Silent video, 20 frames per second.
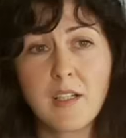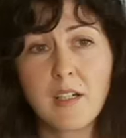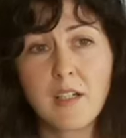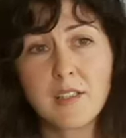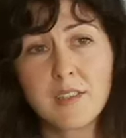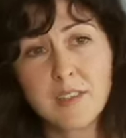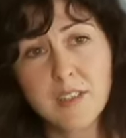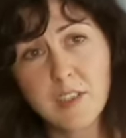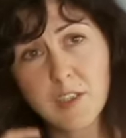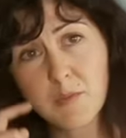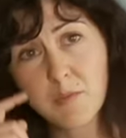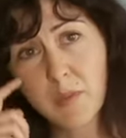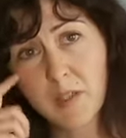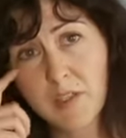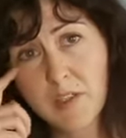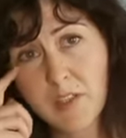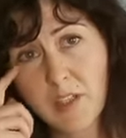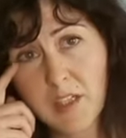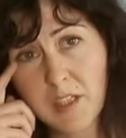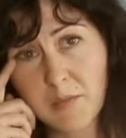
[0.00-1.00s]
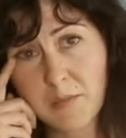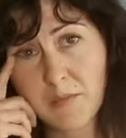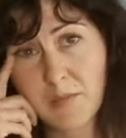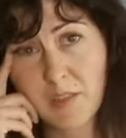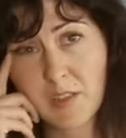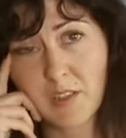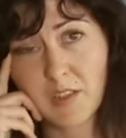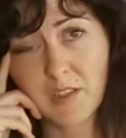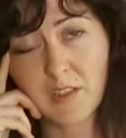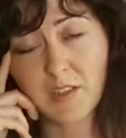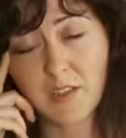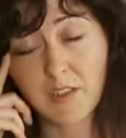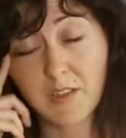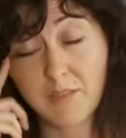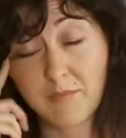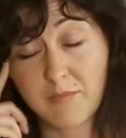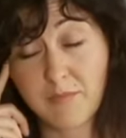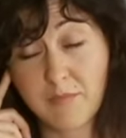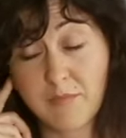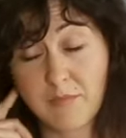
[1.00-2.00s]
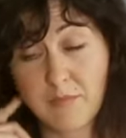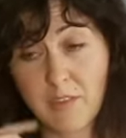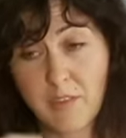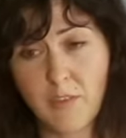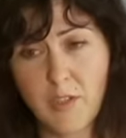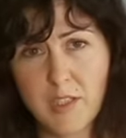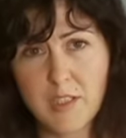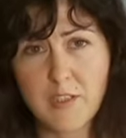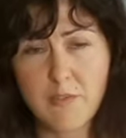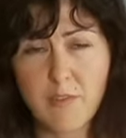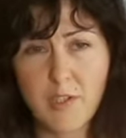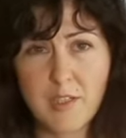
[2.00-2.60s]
I teach part-time creative